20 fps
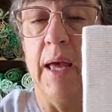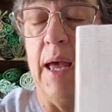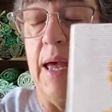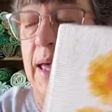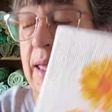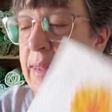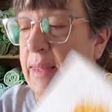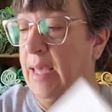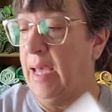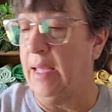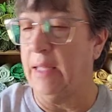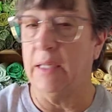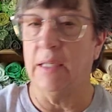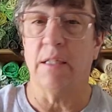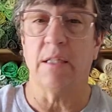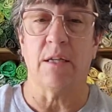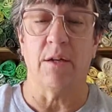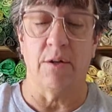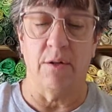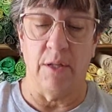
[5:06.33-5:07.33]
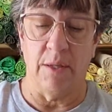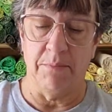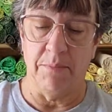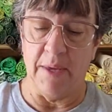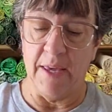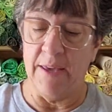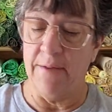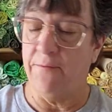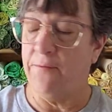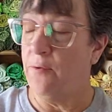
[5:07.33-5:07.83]
And that is going to
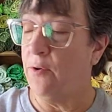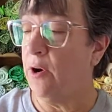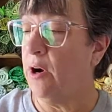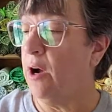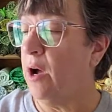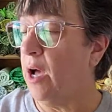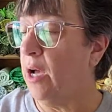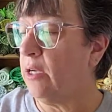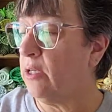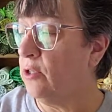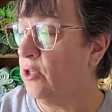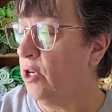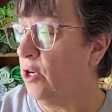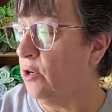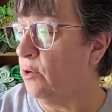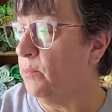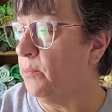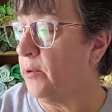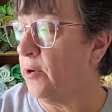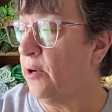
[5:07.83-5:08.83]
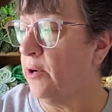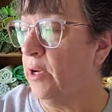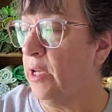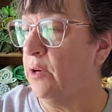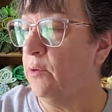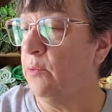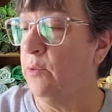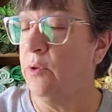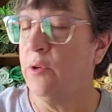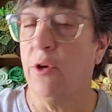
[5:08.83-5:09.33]
be for October.
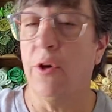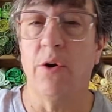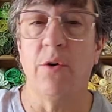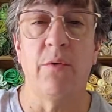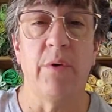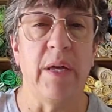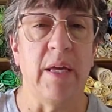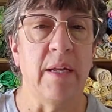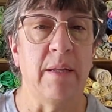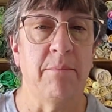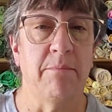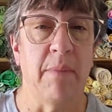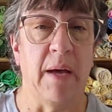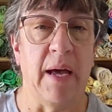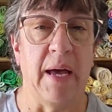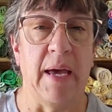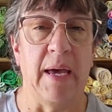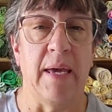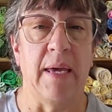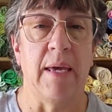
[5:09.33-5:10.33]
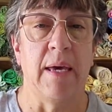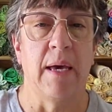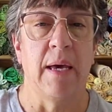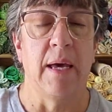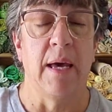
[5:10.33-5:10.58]
It will go in my